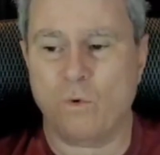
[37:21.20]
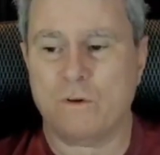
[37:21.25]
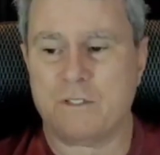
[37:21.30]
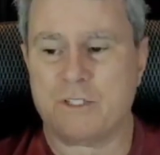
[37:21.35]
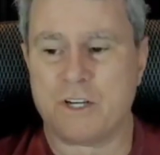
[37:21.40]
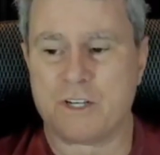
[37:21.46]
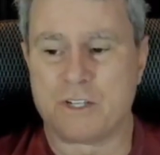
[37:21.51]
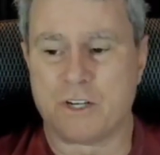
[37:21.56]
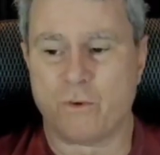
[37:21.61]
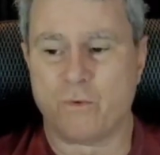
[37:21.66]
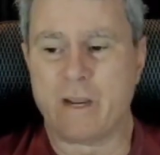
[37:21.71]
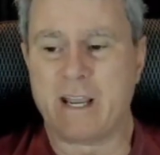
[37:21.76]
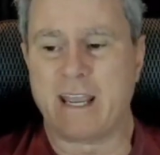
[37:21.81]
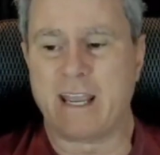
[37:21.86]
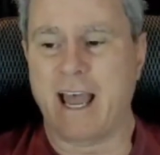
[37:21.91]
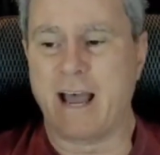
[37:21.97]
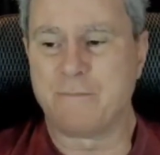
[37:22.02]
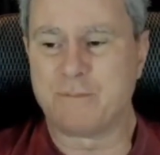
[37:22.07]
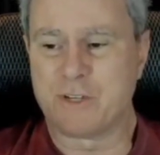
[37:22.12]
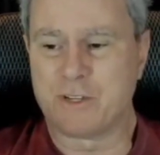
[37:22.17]
Just to
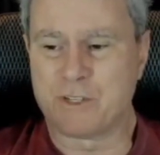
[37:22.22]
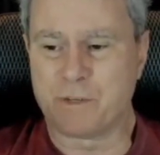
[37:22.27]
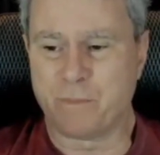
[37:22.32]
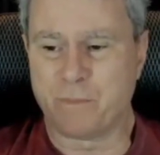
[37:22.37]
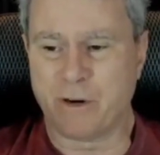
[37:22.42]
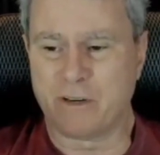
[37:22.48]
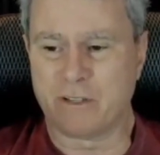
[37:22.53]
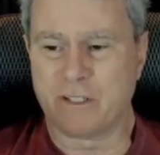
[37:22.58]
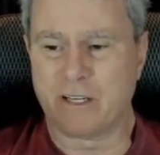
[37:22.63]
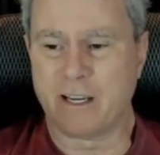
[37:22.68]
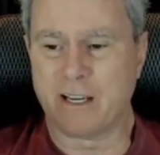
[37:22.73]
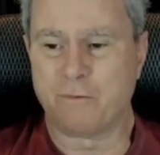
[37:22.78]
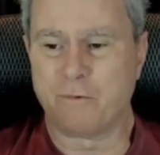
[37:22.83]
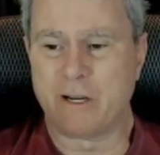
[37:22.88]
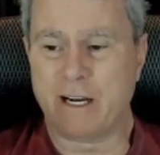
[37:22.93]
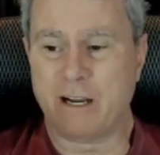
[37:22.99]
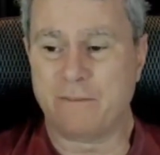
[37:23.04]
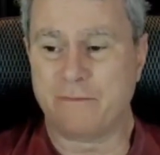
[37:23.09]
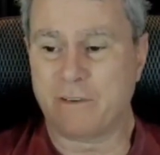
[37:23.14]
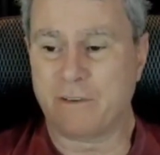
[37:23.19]
recap, since apparently it
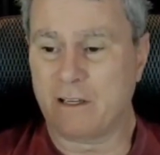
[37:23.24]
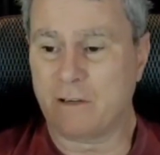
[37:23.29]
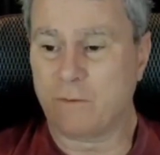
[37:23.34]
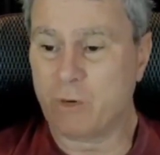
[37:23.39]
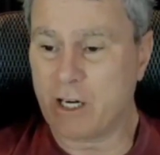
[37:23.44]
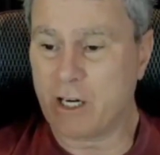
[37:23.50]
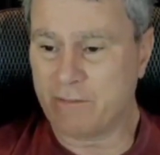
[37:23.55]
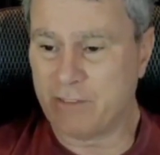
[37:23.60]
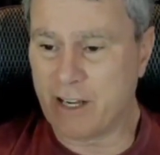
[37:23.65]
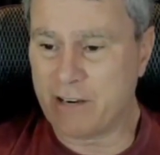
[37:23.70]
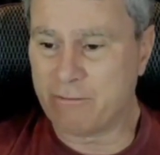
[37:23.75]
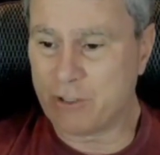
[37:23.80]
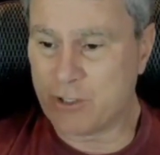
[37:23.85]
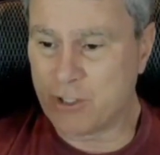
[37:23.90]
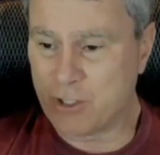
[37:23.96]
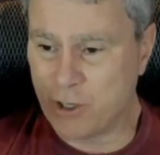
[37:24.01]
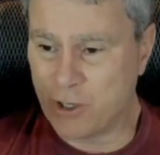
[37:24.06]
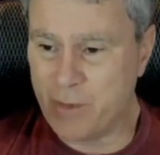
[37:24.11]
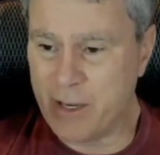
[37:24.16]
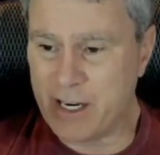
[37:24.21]
went offline for
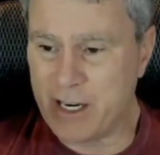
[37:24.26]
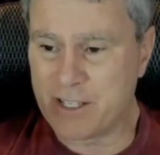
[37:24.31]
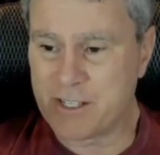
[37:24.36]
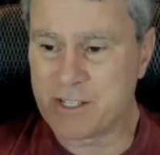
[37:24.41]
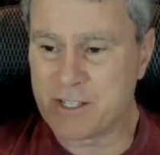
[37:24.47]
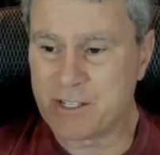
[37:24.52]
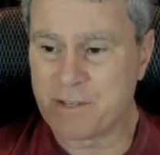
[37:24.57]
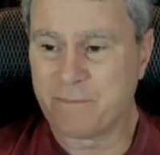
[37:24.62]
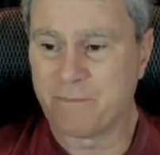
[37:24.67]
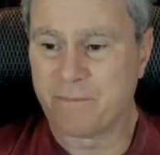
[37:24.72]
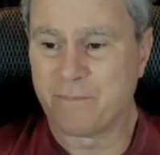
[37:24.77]
2 minutes,